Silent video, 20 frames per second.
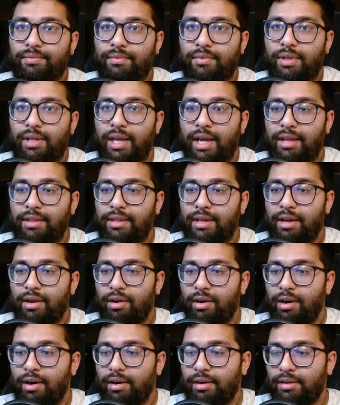Yeah, they
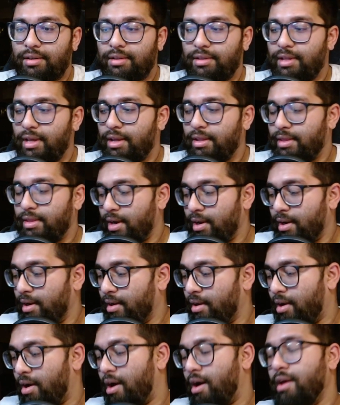are, they, they are
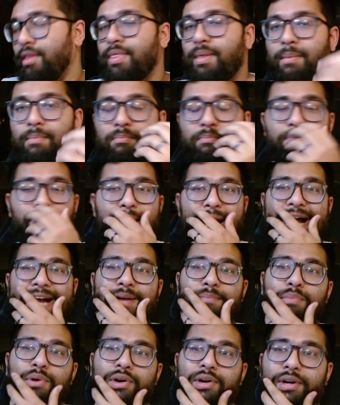on the
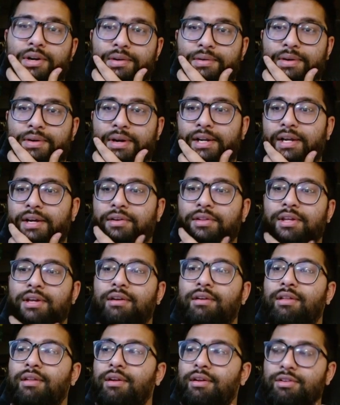back burner right now. They
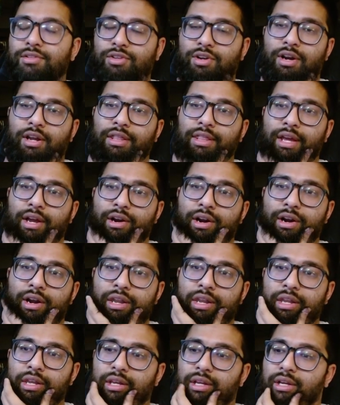are, they're, sorry, they are
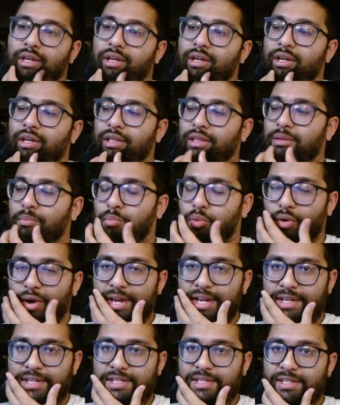on the
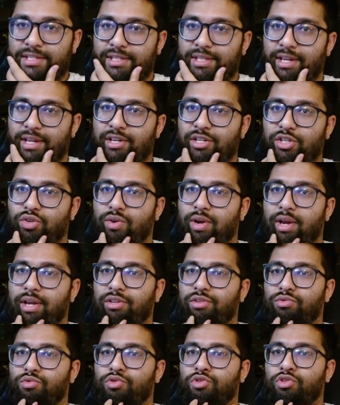brakes. They are trying
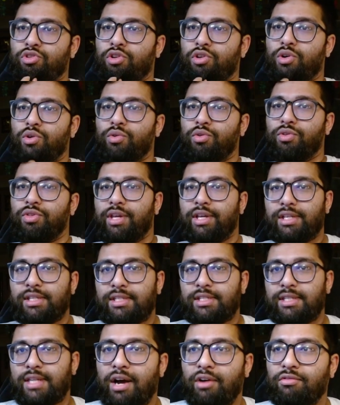to slow things
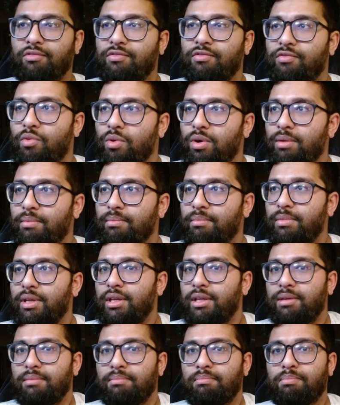down for
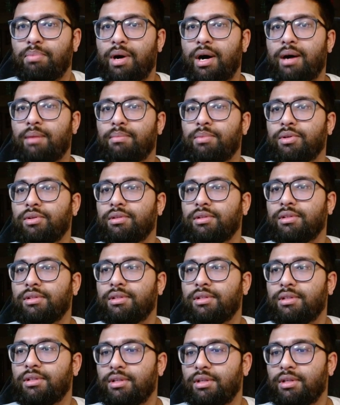me. Bauble,
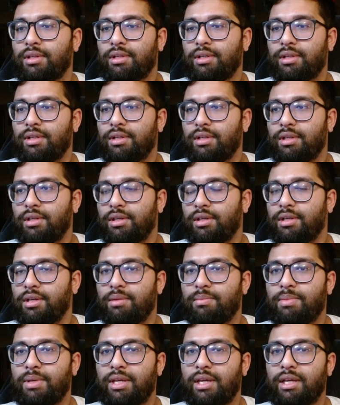gonna
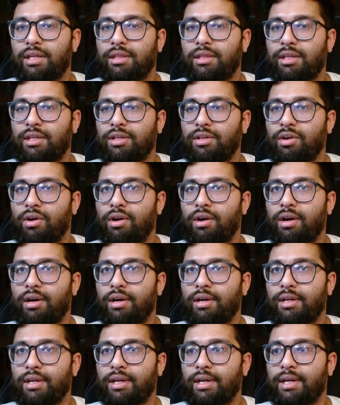be hitting the yard.